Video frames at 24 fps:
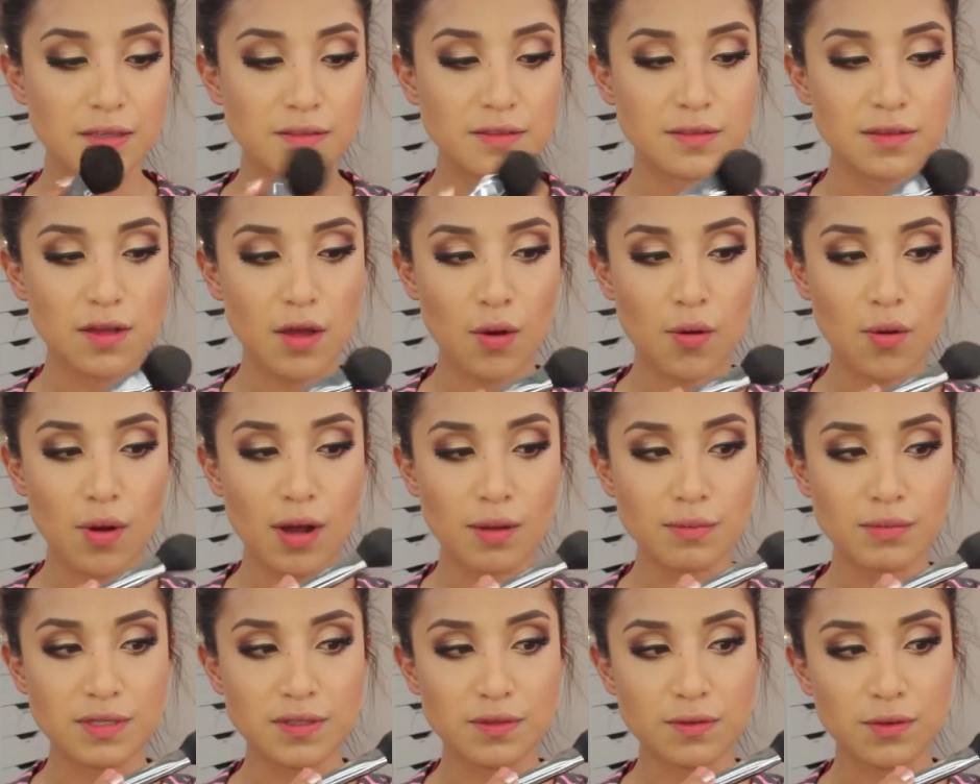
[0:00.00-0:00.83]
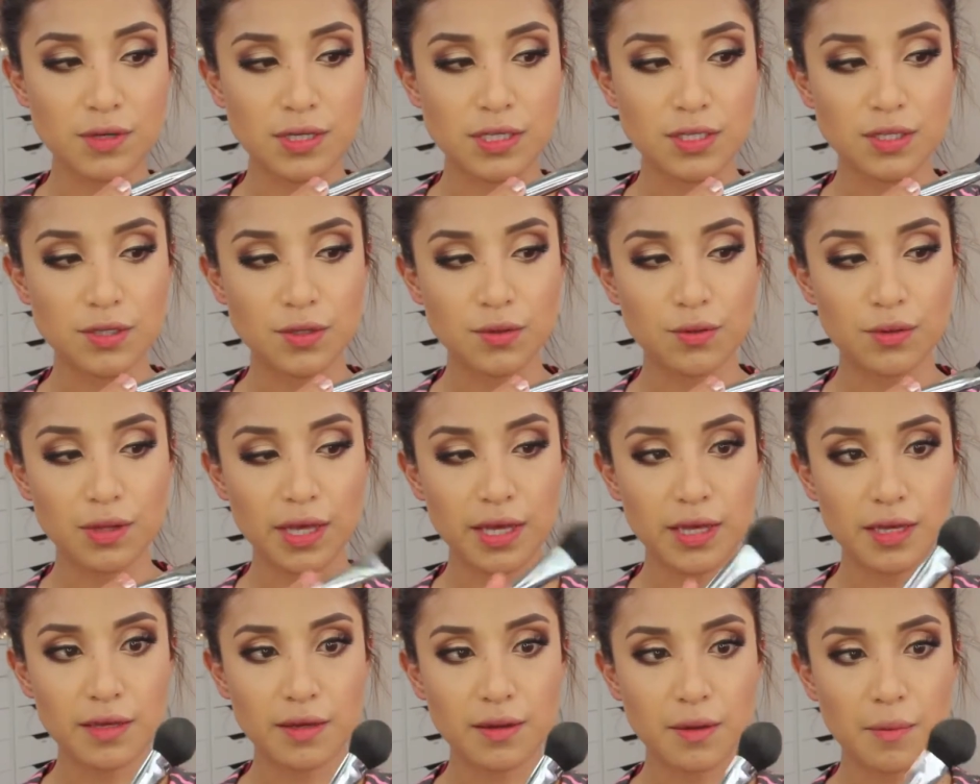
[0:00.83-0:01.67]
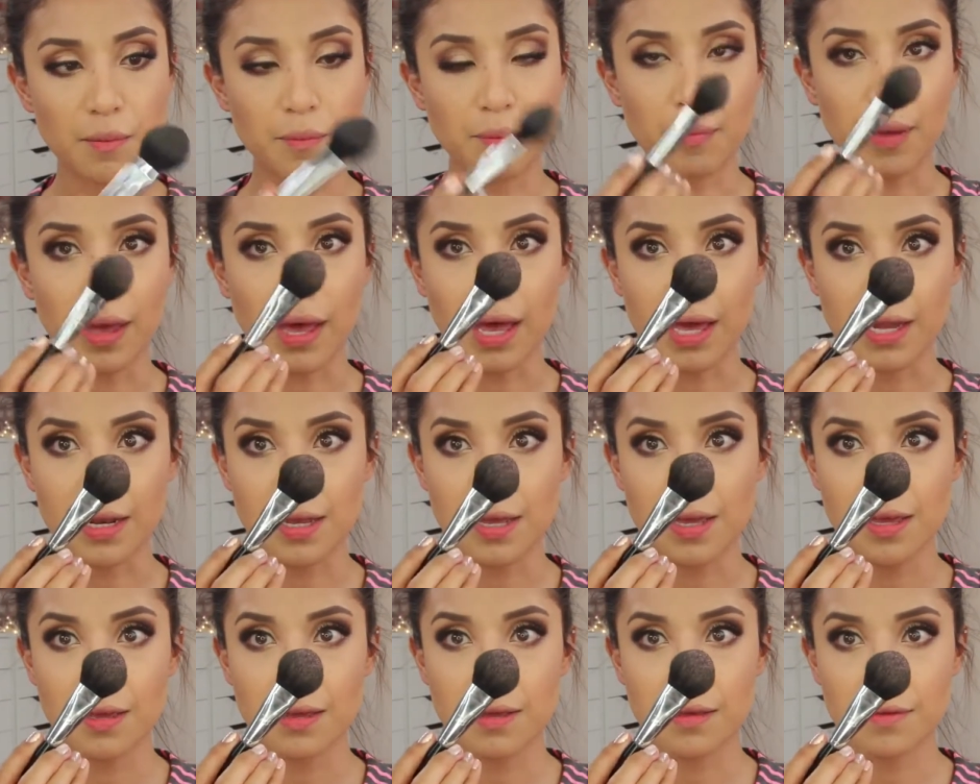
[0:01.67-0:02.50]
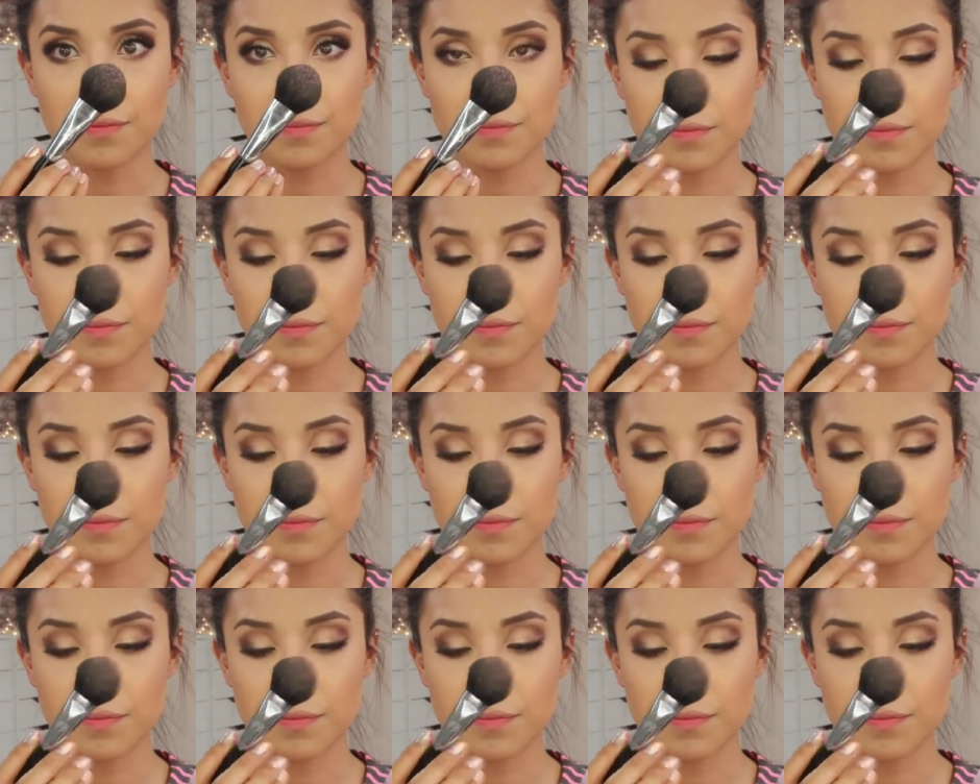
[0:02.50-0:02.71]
So I'm just going to like pat it,